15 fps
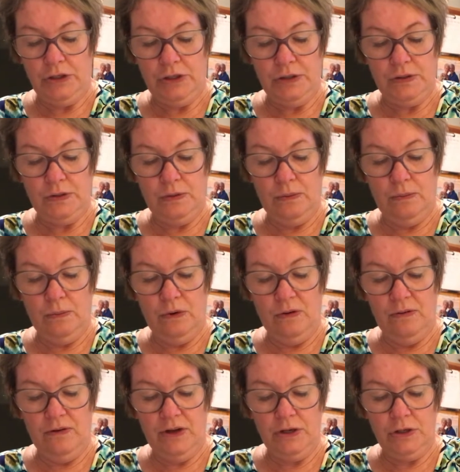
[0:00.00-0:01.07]
and
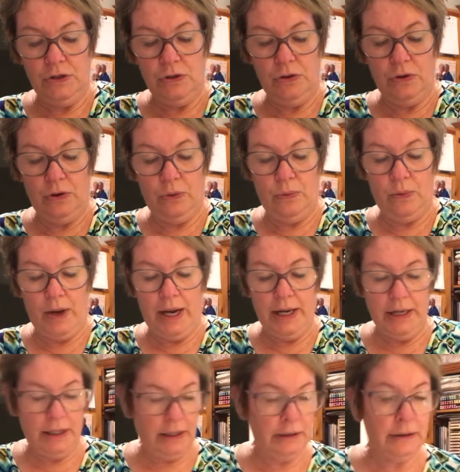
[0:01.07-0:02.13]
just move it to
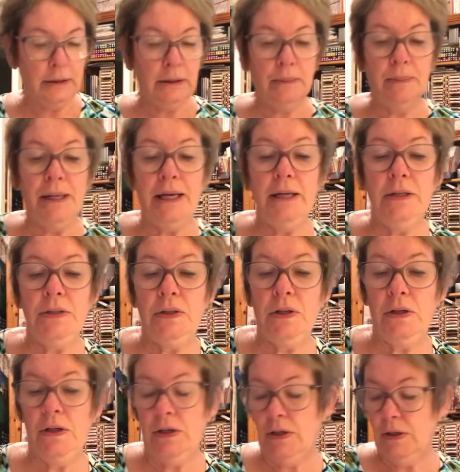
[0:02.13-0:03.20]
the right a little
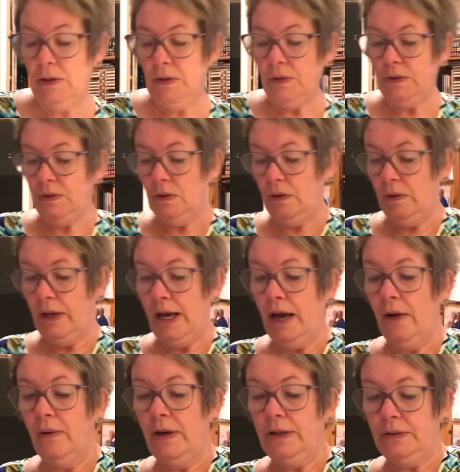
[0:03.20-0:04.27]
bit.
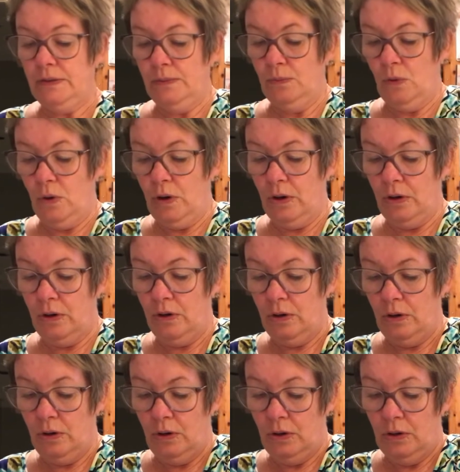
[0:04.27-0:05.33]
So now it's
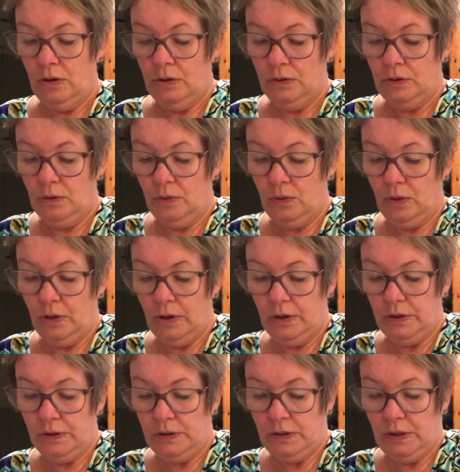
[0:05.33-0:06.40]
more
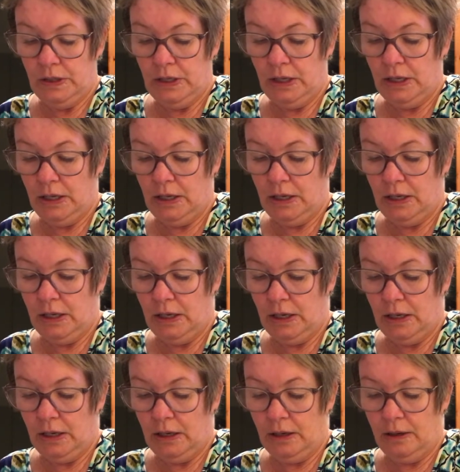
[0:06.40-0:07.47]
towards
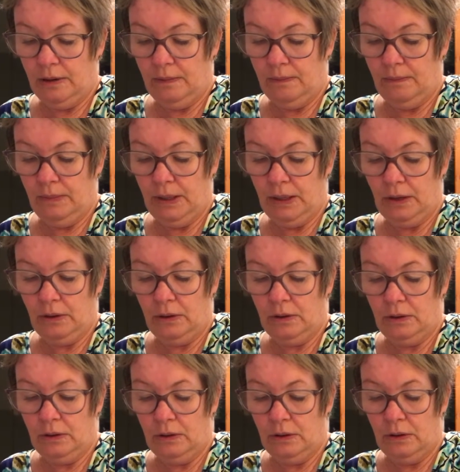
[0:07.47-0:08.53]
the
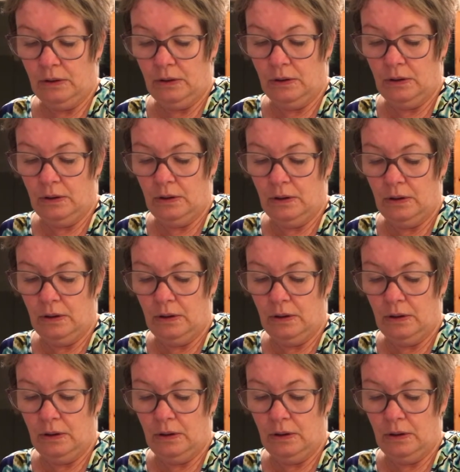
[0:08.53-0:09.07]
middle.